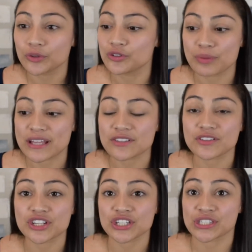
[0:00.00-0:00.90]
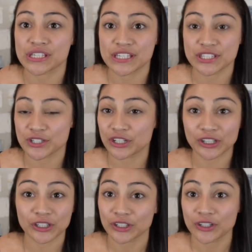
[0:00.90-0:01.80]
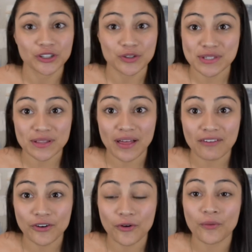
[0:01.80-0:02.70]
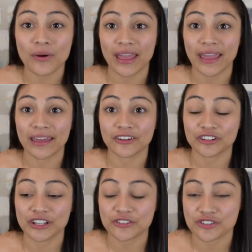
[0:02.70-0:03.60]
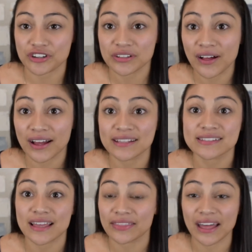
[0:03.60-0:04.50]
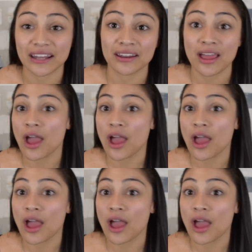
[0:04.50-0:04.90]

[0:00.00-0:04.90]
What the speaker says: You basically just need to use a level and create your straight lines, and then